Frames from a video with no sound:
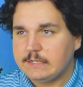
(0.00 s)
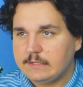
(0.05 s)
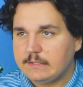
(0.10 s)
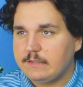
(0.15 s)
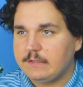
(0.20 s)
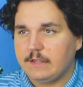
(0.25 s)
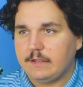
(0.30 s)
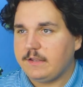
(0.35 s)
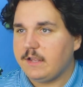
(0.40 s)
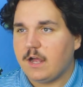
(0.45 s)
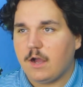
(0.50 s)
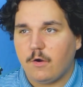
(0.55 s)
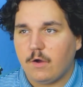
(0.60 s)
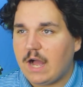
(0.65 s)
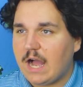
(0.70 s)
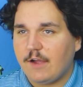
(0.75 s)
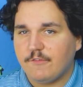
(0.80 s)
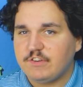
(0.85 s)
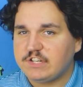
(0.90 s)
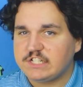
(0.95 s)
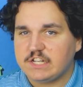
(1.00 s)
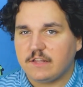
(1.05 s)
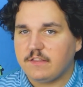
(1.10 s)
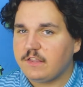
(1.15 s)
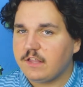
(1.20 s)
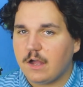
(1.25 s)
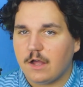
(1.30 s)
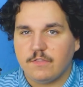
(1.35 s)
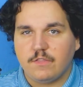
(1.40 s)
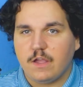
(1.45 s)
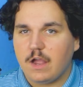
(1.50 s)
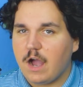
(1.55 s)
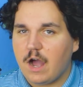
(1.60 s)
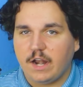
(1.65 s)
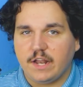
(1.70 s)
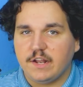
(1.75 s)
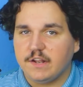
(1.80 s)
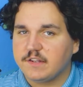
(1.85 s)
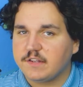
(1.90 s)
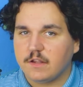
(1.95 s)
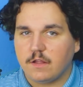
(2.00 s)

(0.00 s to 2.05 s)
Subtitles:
obviously the audience,